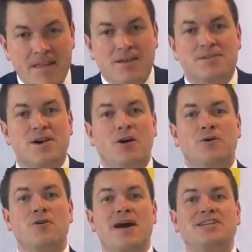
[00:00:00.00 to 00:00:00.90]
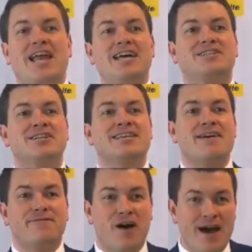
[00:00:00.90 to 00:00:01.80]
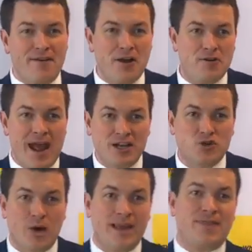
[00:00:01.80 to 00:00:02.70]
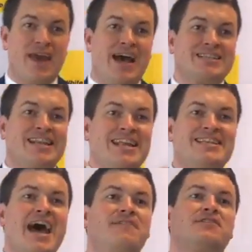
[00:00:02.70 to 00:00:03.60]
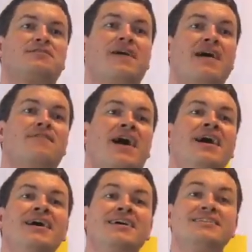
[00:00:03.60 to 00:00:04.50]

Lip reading: So congratulations at $520,000 in Davis' favour.